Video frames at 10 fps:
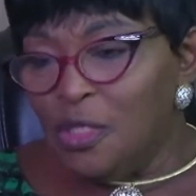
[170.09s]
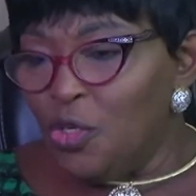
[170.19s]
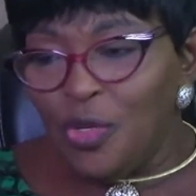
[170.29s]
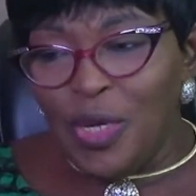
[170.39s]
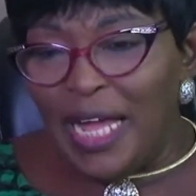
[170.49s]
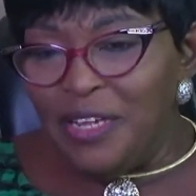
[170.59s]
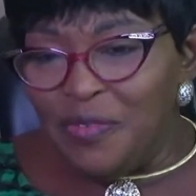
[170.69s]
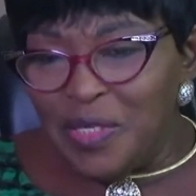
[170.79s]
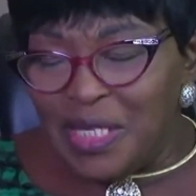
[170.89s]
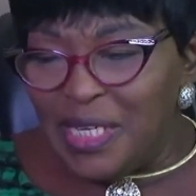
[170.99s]
You can't even
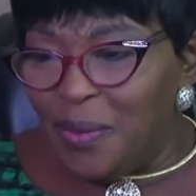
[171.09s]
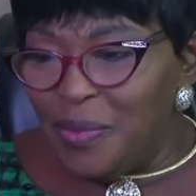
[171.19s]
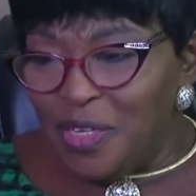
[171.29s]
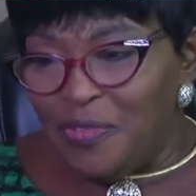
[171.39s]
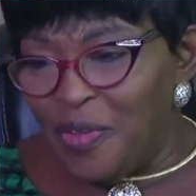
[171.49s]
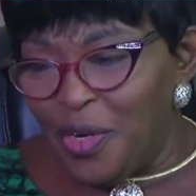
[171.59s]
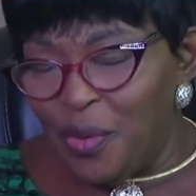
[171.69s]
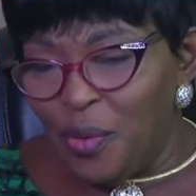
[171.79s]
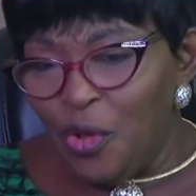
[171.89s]
sit down with a failure.